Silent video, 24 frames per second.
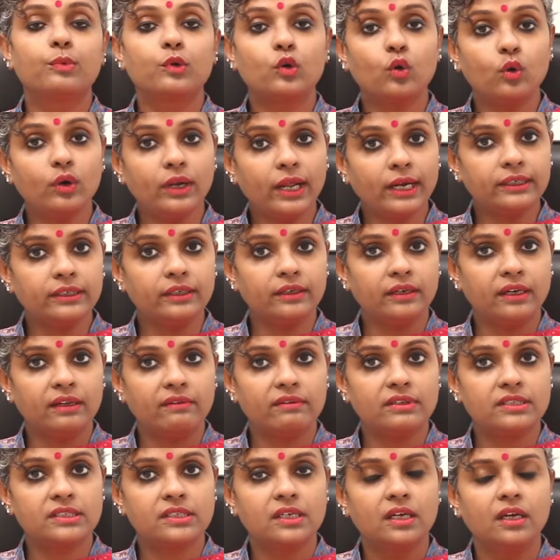Prolactin
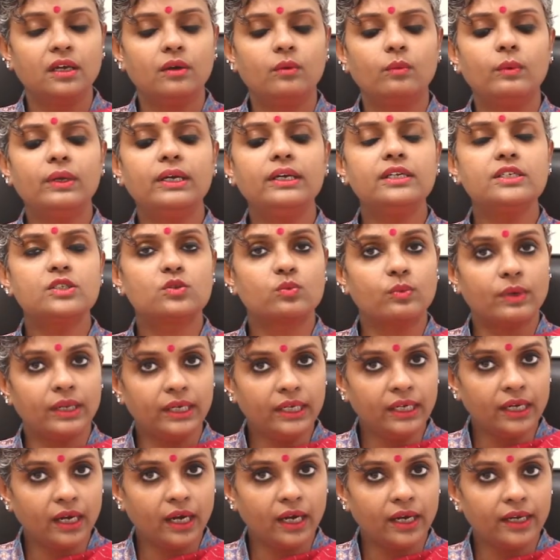levels, when it is
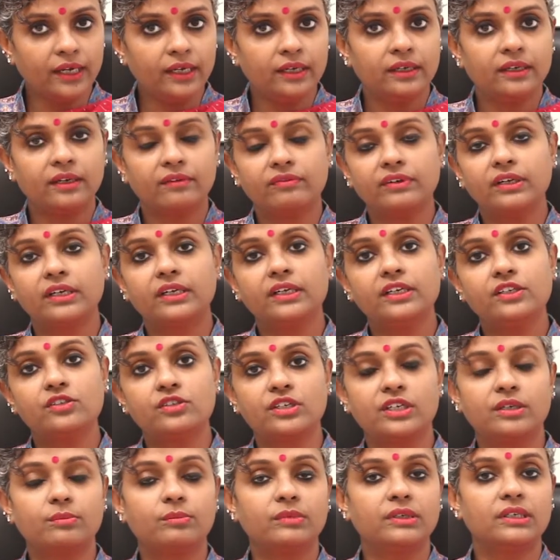very high, definitely
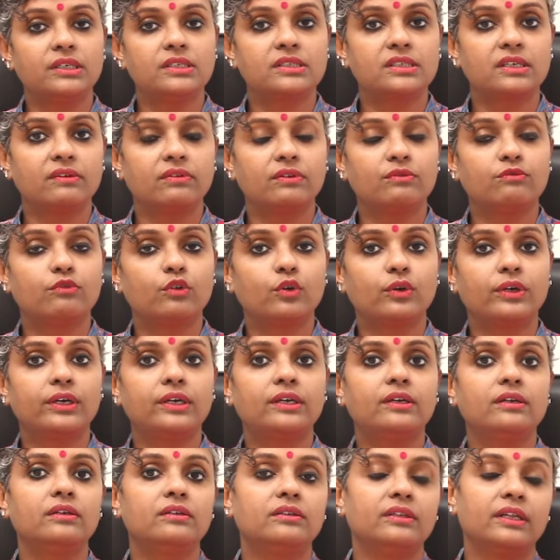treatment is given for
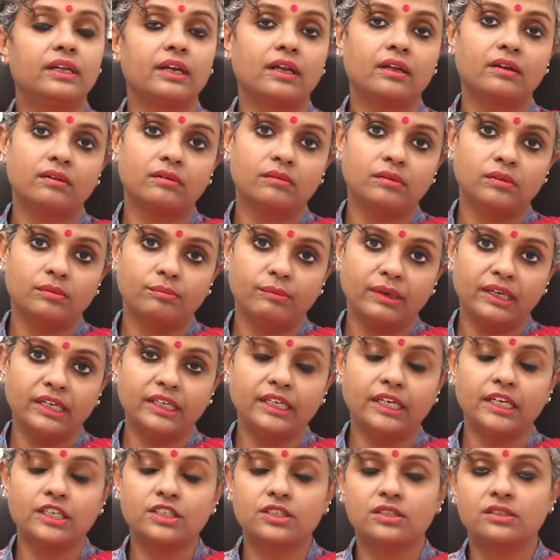it. There are
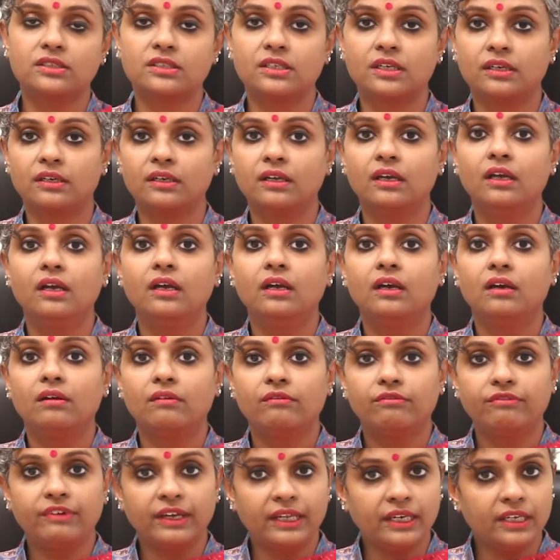medications and
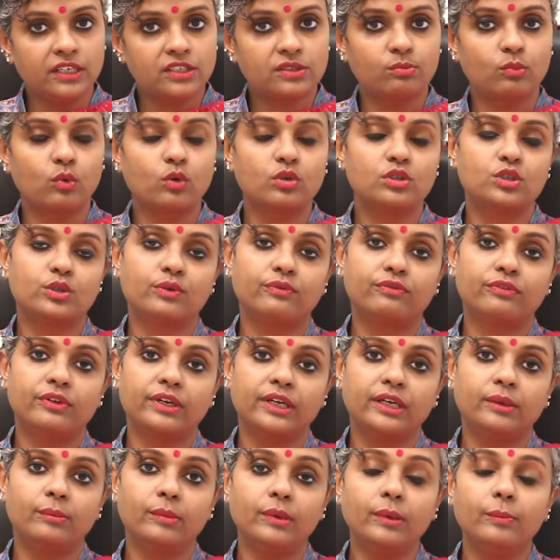various modes of
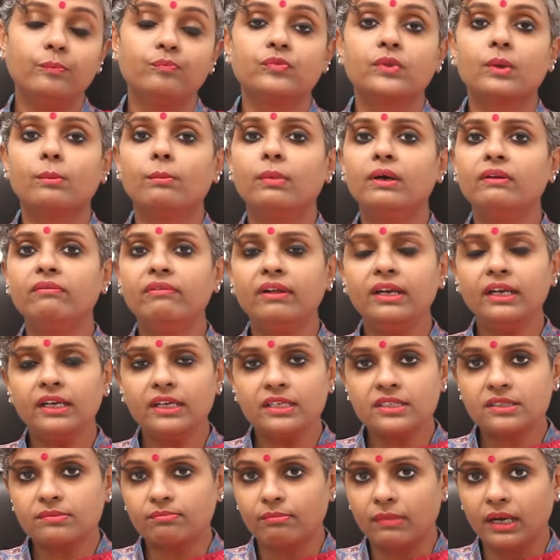treatment. But when it
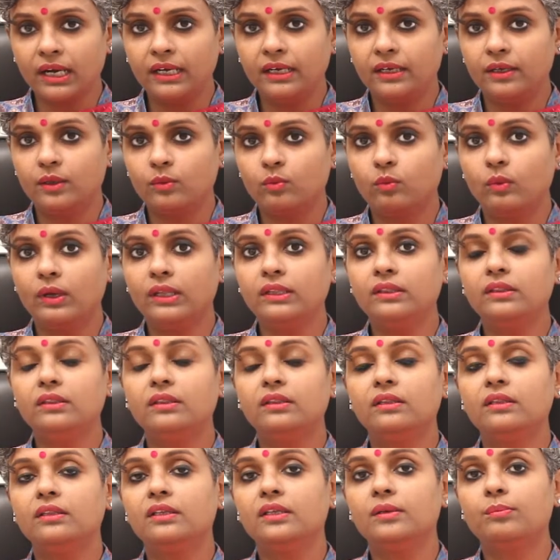is mild,
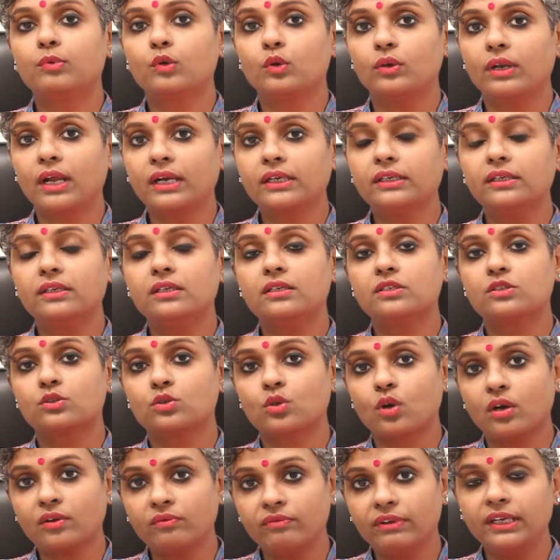when the prolactin is
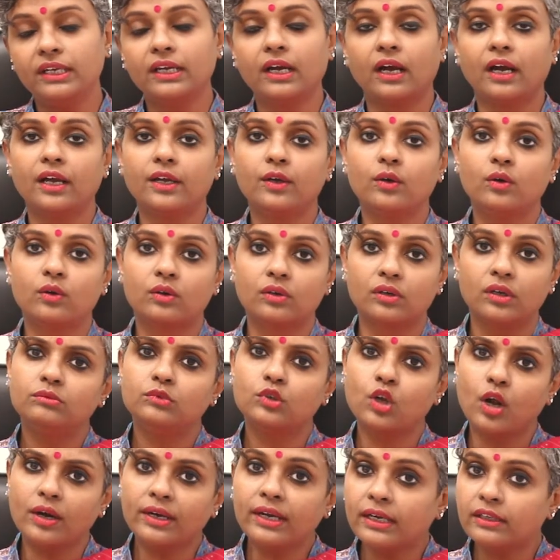not very high or
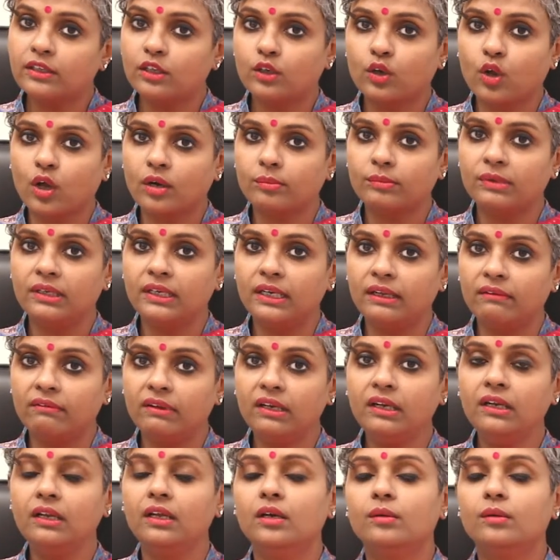not at the normal level,